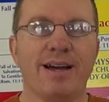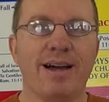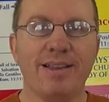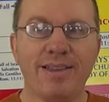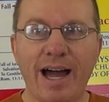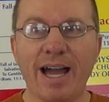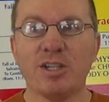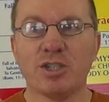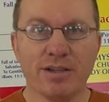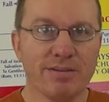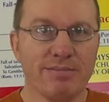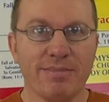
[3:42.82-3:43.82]

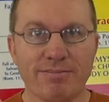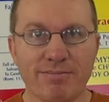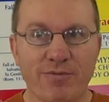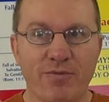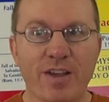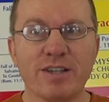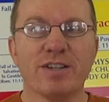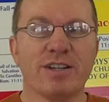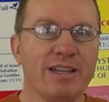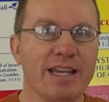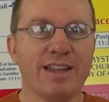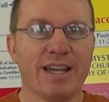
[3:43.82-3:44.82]
Elijah,
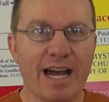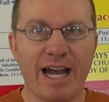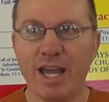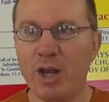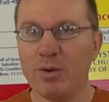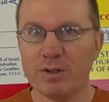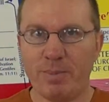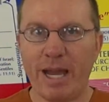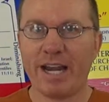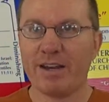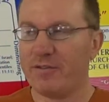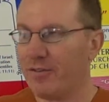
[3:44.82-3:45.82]
physically the guy who was
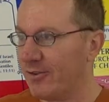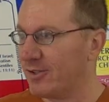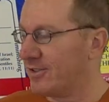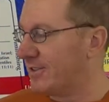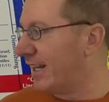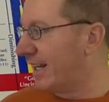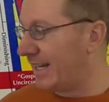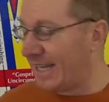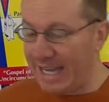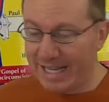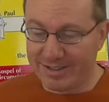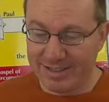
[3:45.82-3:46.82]
back in 1st and 2nd
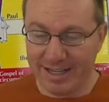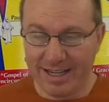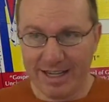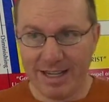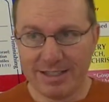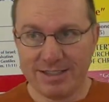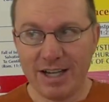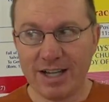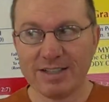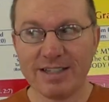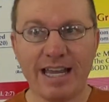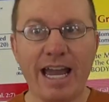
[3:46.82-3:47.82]
Kings,
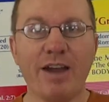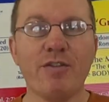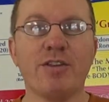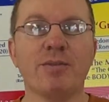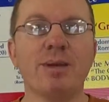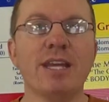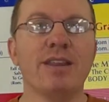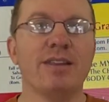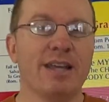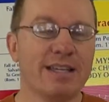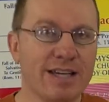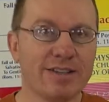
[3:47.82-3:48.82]
doesn't have to be,
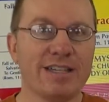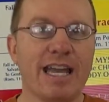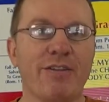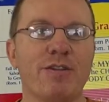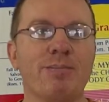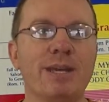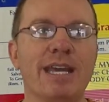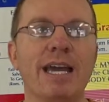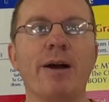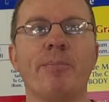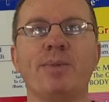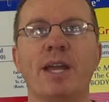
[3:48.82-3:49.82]
it doesn't have to be
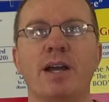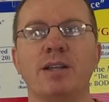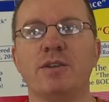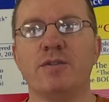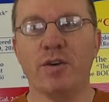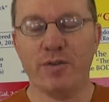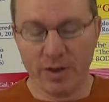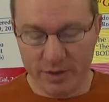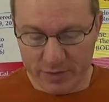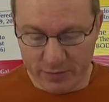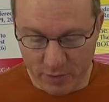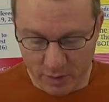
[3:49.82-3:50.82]
him to fulfill
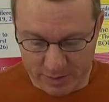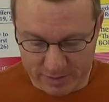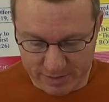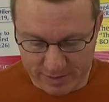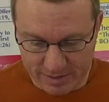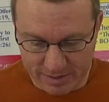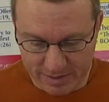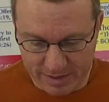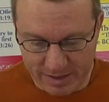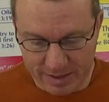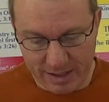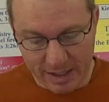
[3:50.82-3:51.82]
this verse.
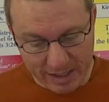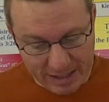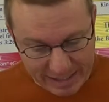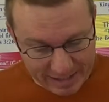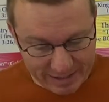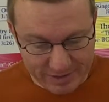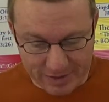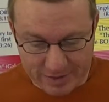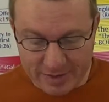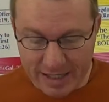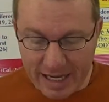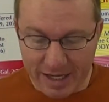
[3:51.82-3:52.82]
It can, in
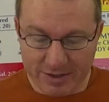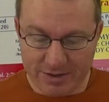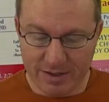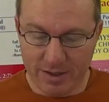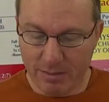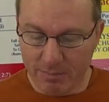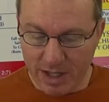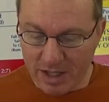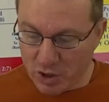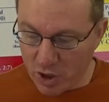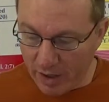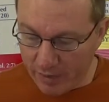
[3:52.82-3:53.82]
this case, be
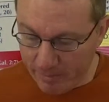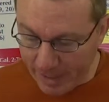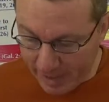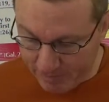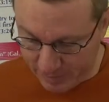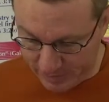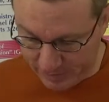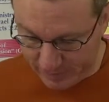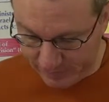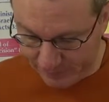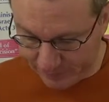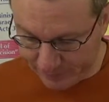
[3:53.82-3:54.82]
John the Baptist.